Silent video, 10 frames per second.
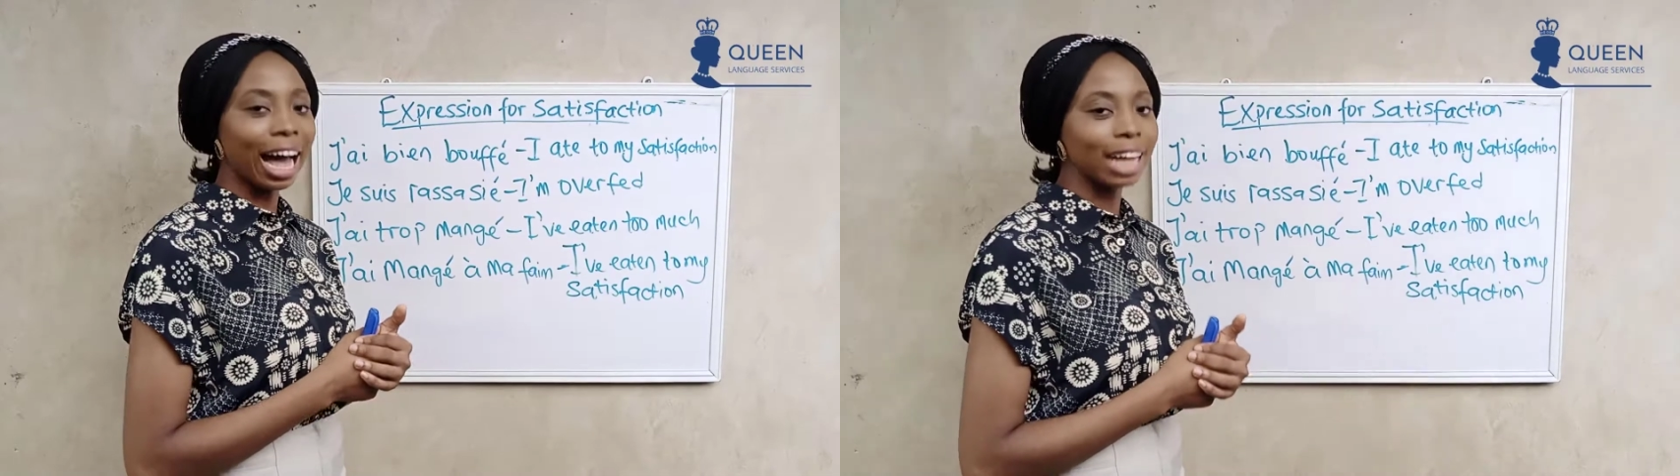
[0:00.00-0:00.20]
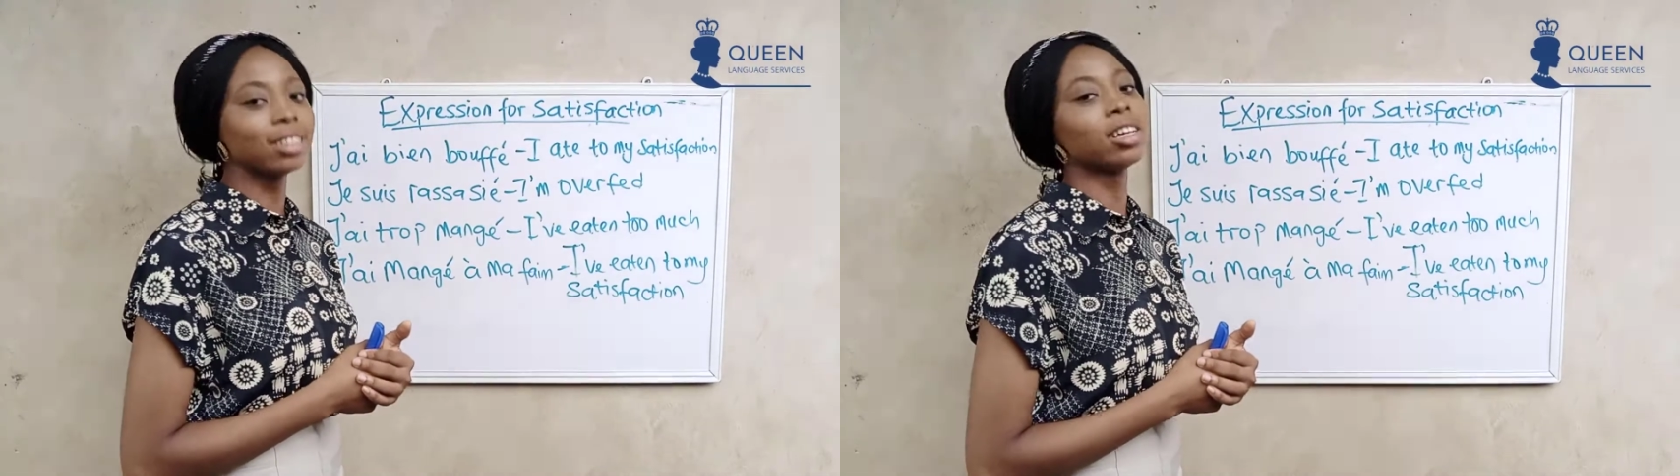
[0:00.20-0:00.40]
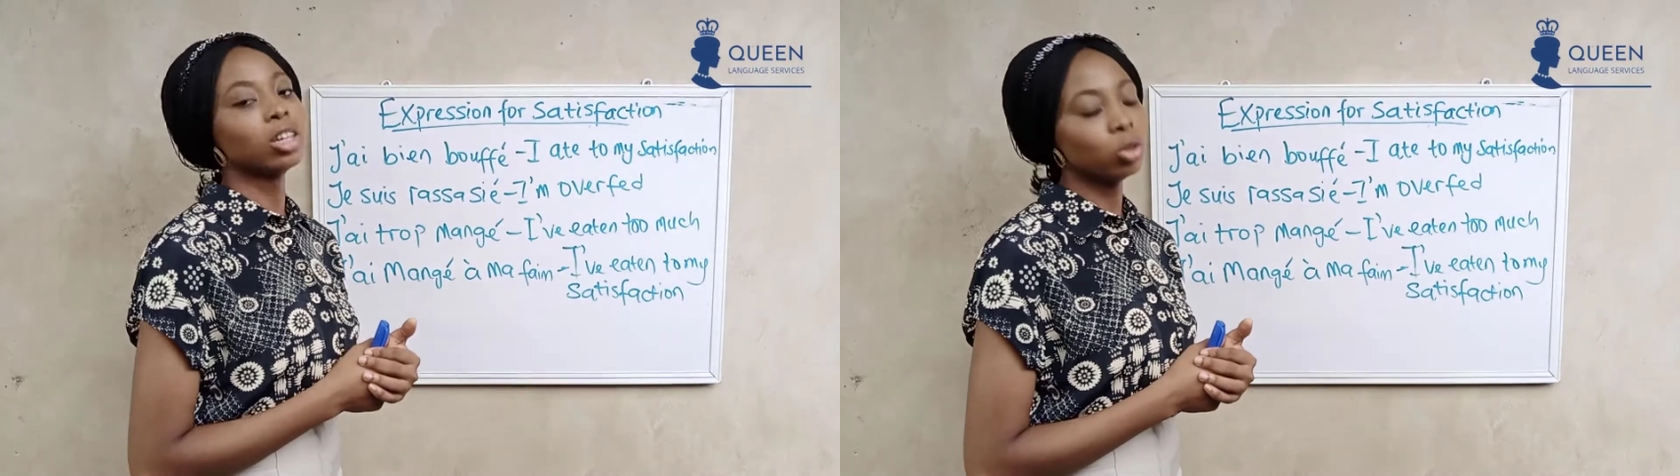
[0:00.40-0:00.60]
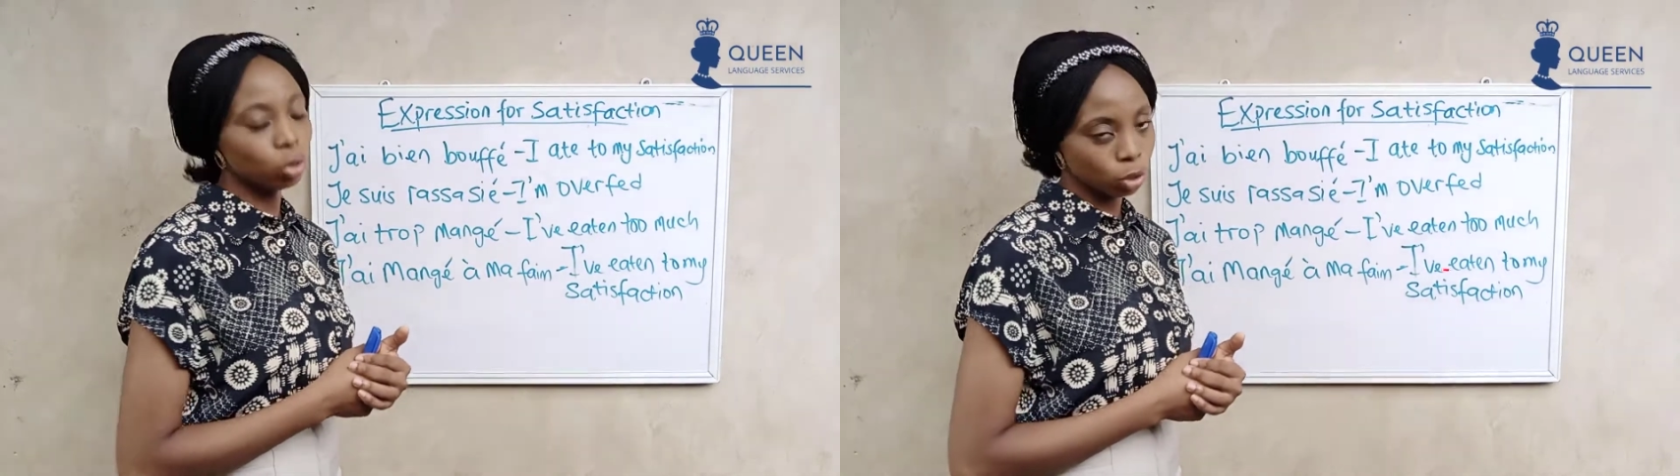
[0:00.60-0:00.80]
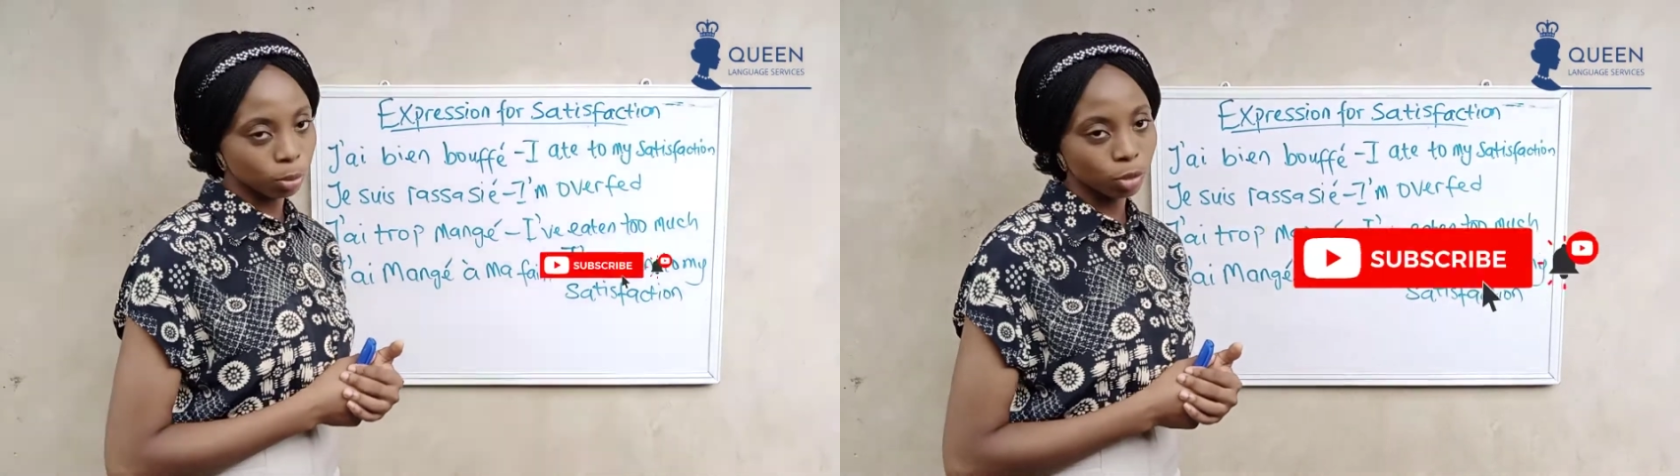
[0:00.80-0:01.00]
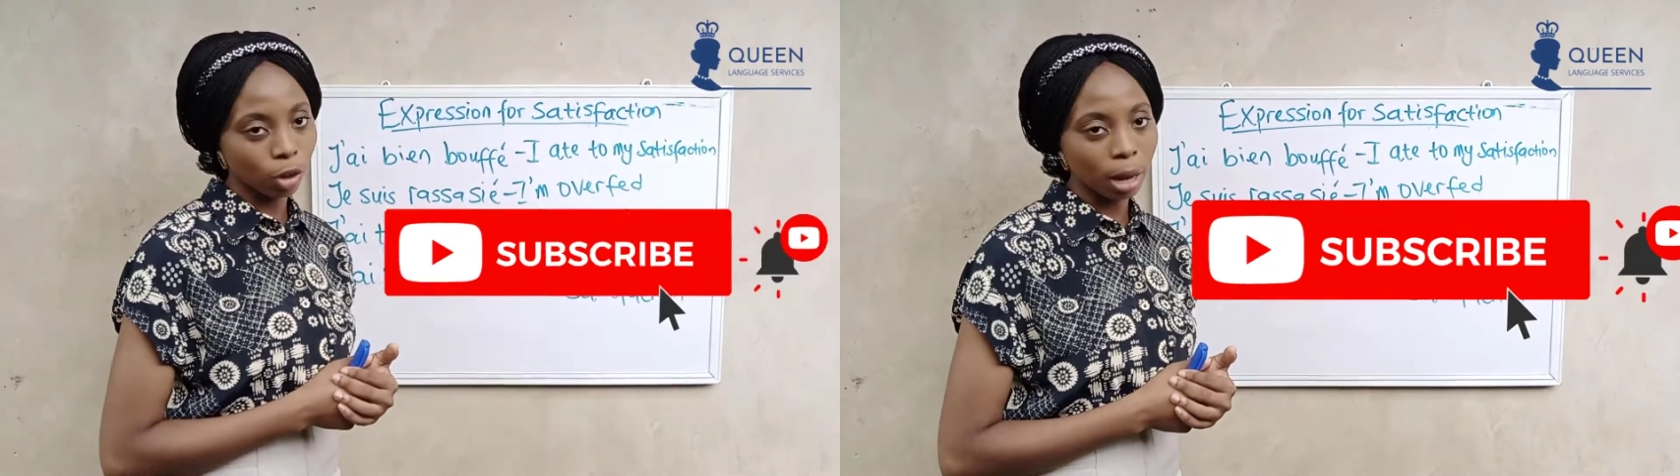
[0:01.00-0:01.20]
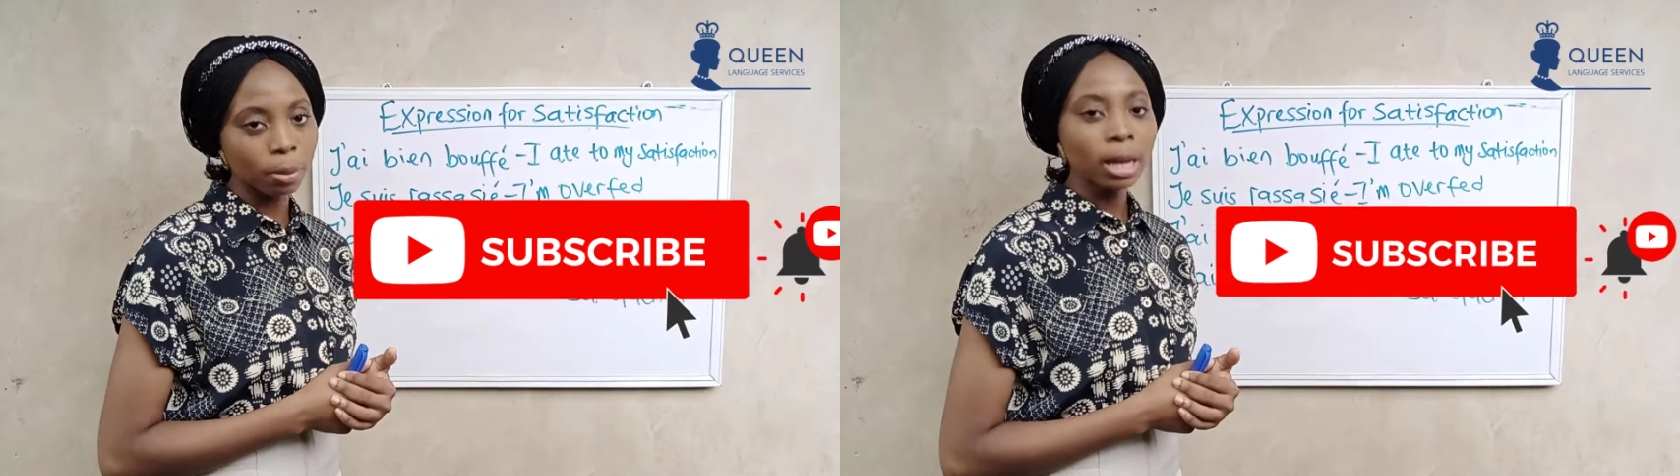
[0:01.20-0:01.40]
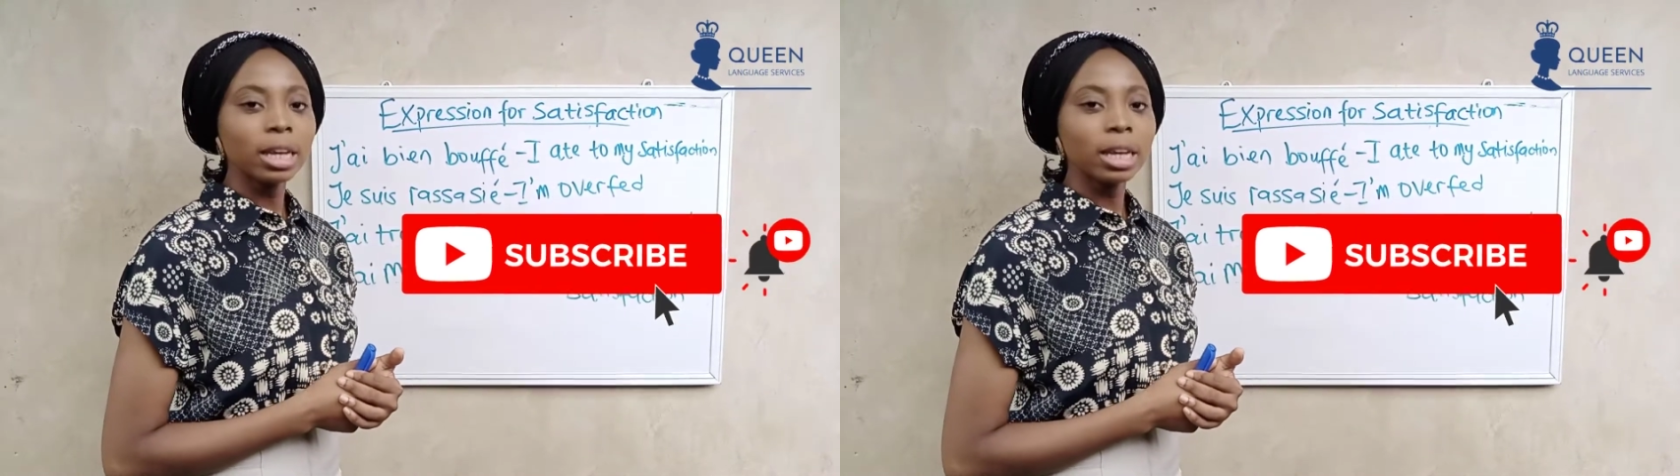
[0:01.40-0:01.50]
and do subscribe.